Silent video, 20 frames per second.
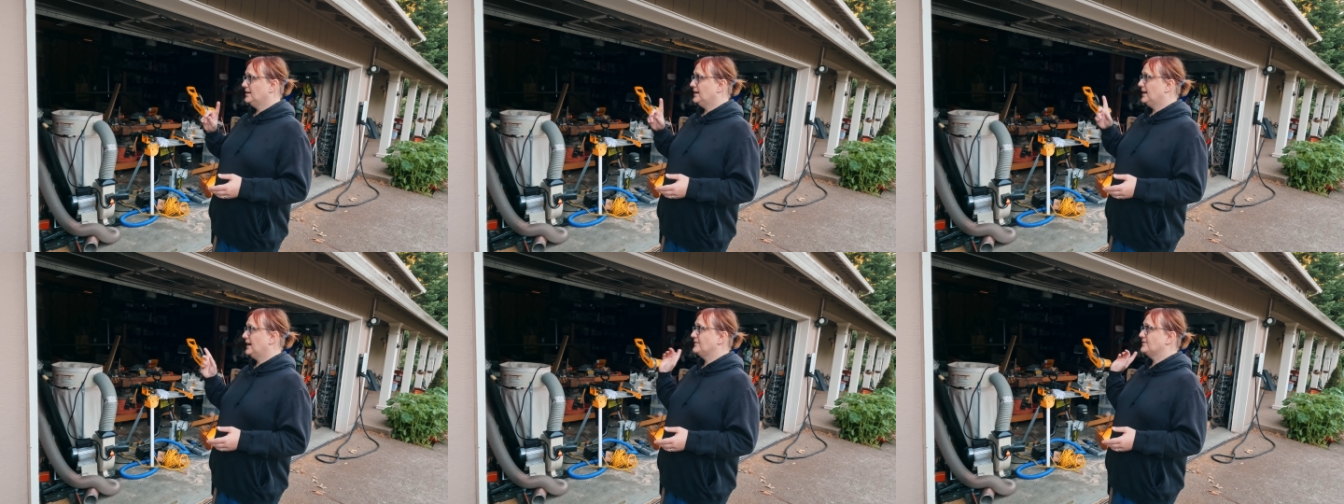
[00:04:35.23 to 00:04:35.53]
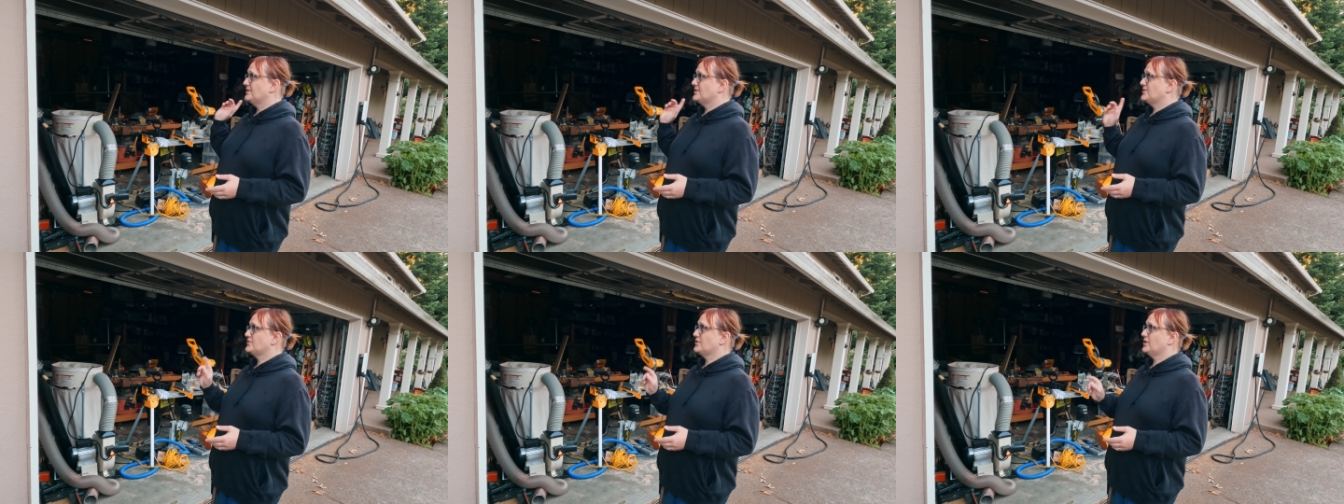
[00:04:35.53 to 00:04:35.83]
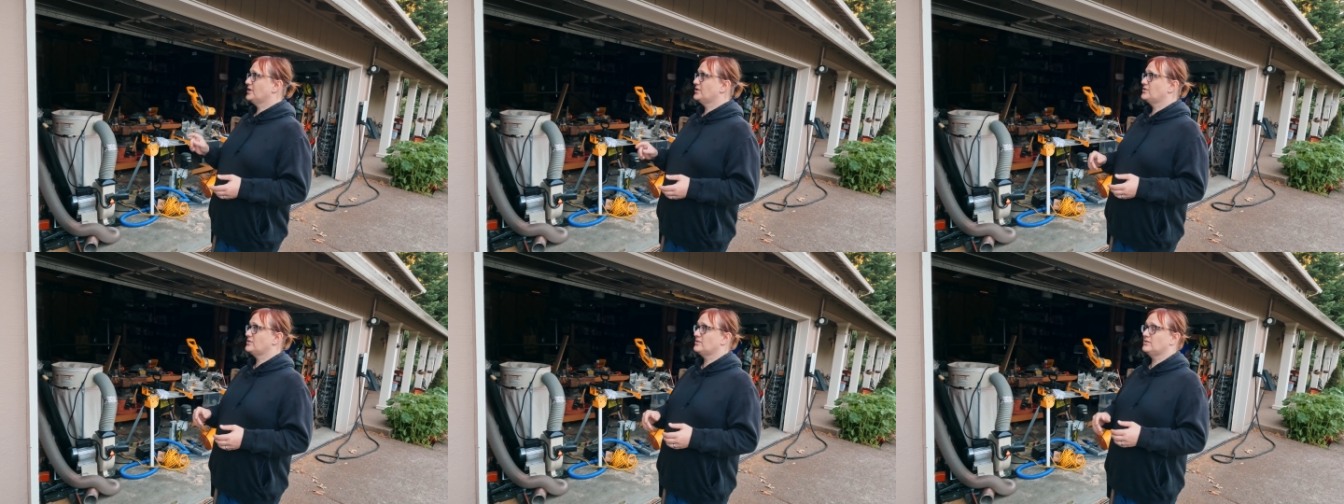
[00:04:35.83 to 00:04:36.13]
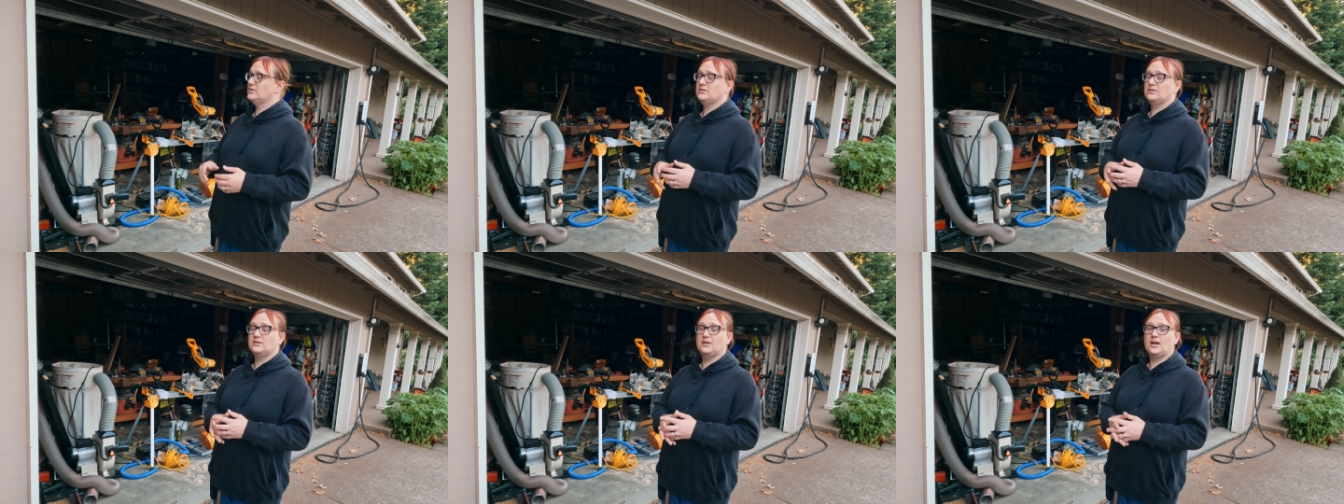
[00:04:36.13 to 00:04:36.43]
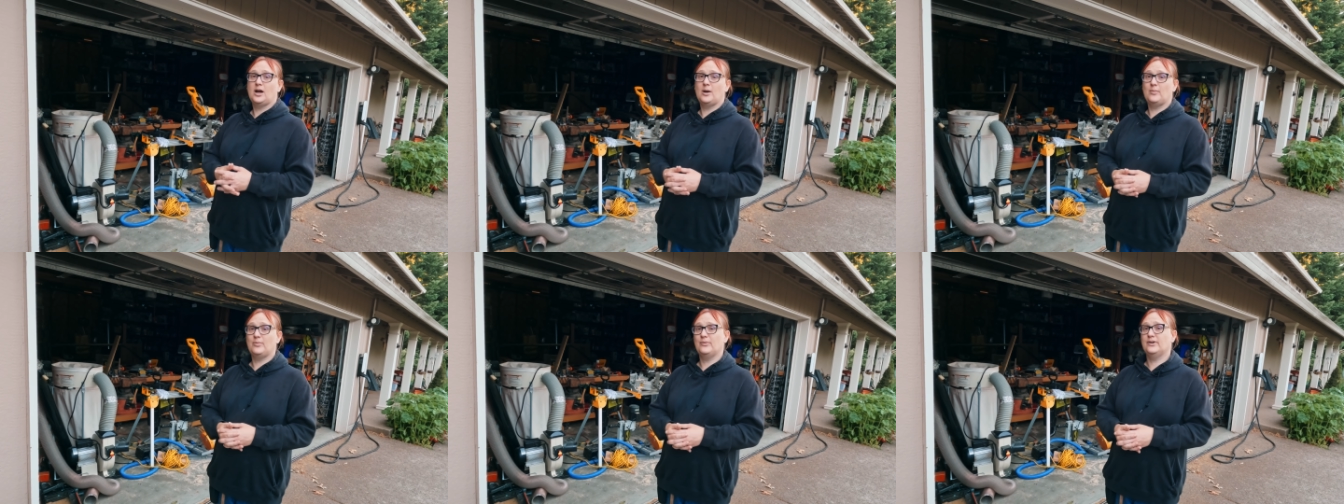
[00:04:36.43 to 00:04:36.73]
and the structural
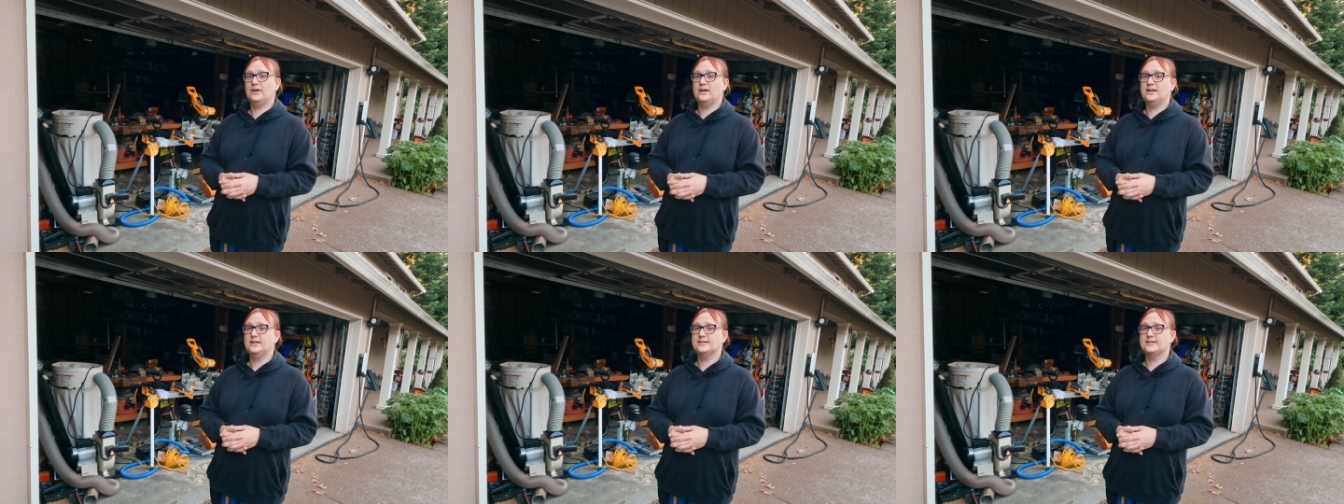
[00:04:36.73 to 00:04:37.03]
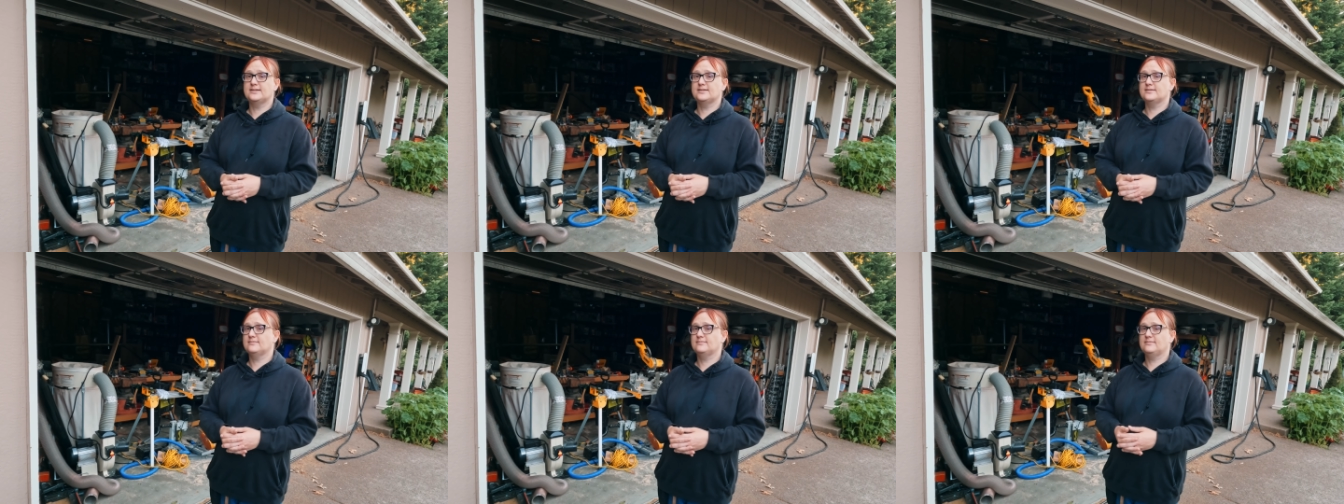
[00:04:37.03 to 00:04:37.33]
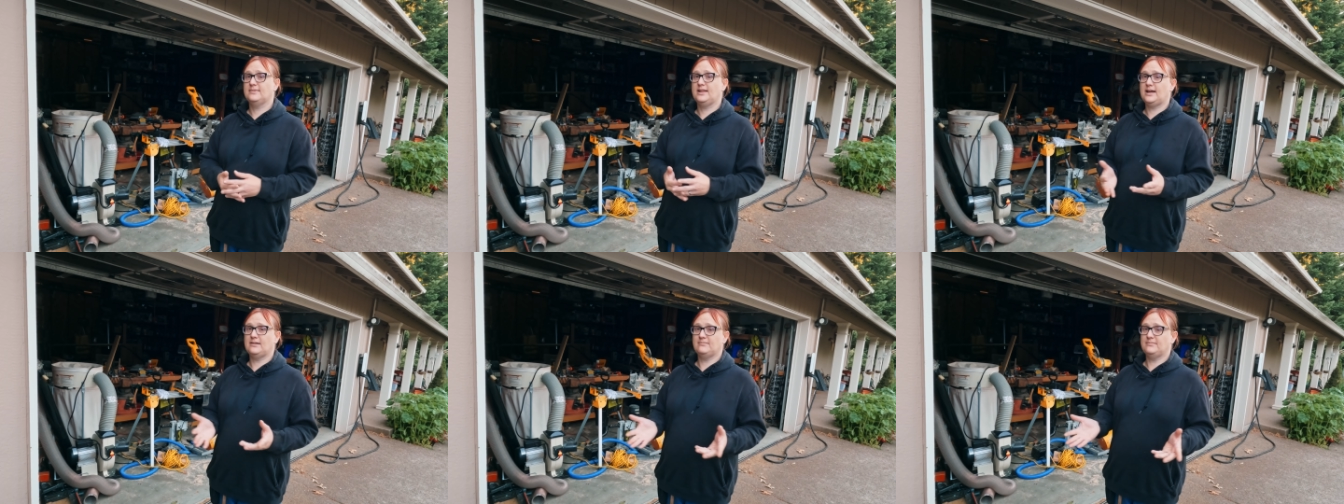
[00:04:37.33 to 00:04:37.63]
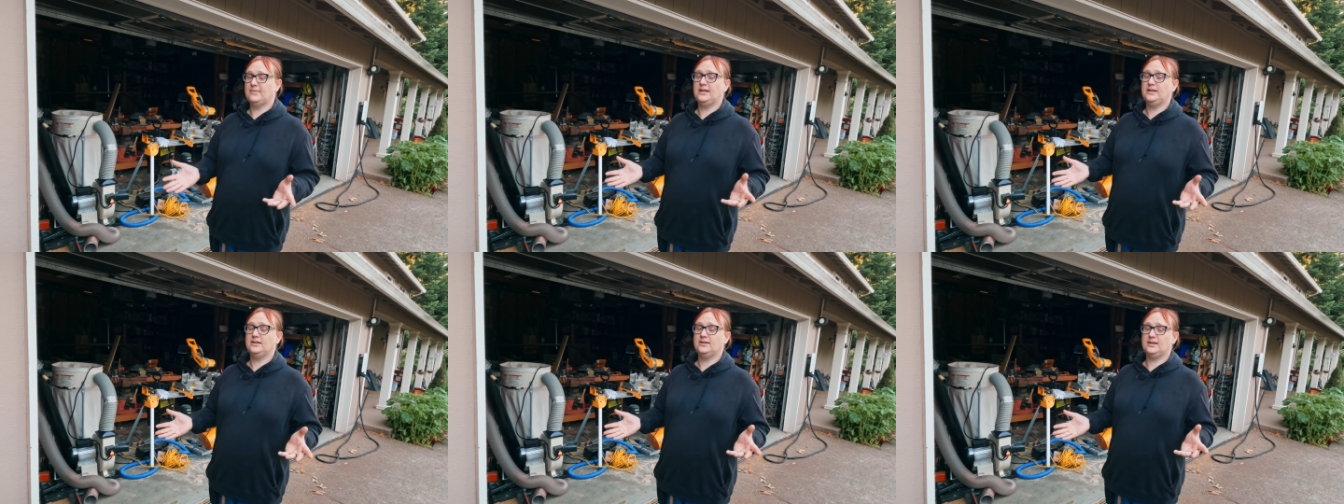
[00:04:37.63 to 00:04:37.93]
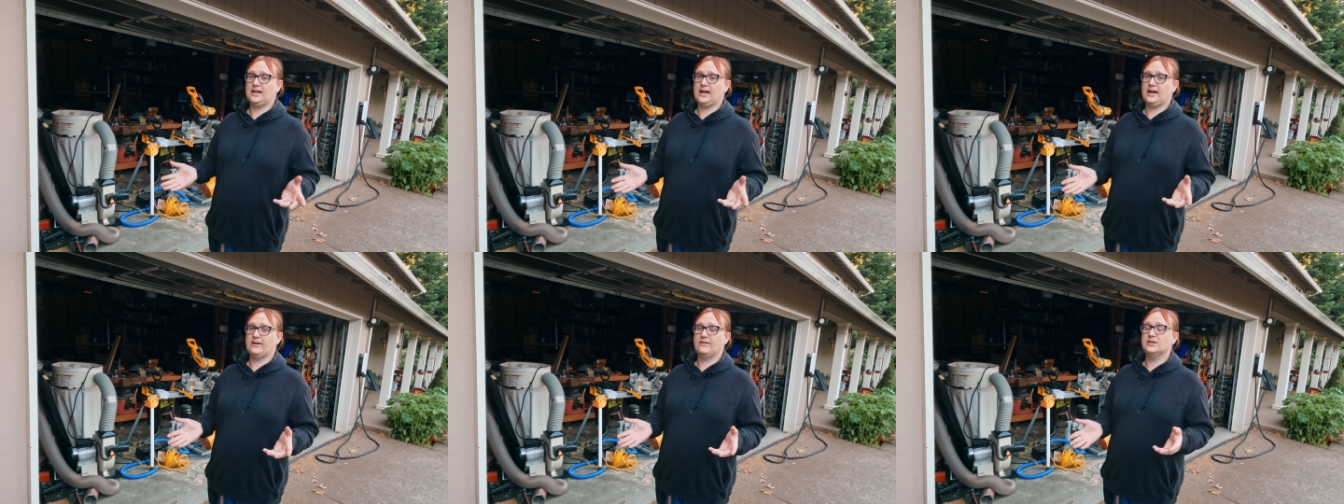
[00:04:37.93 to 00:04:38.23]
uprights that make the
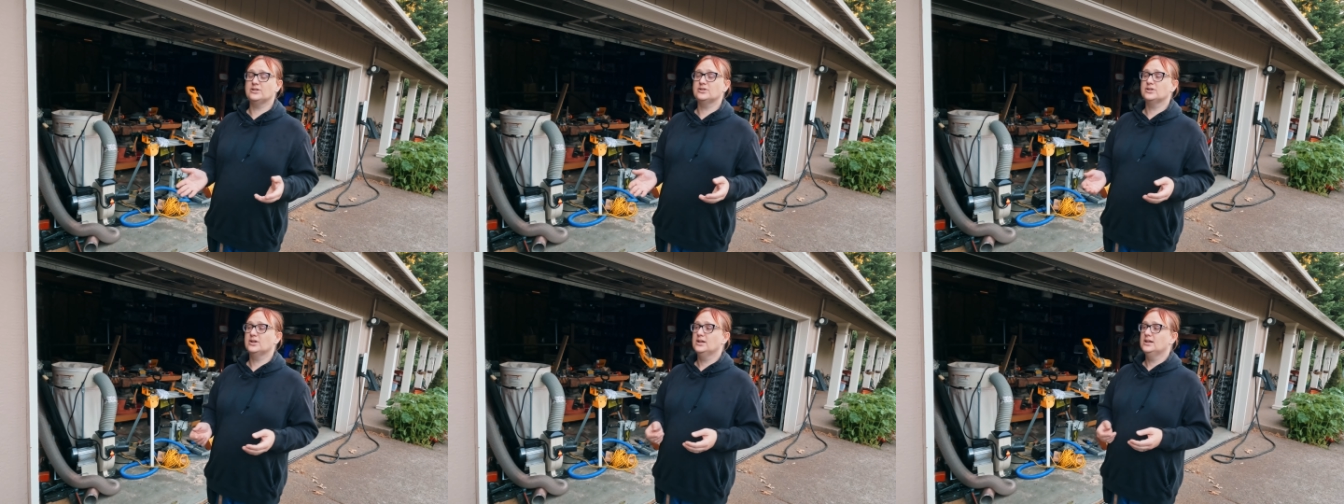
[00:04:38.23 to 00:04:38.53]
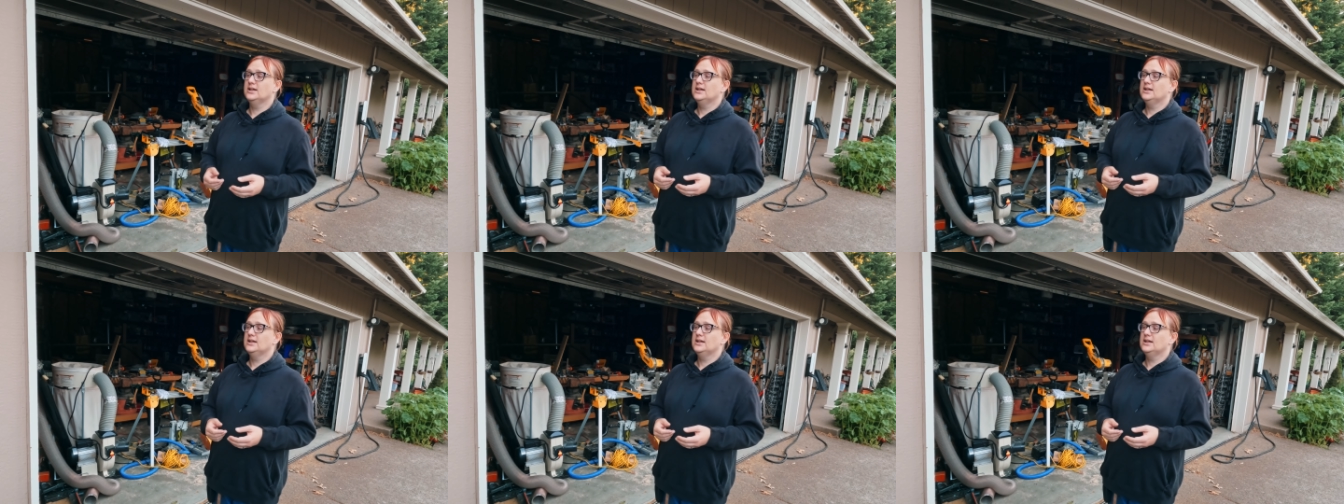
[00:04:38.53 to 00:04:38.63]
garage.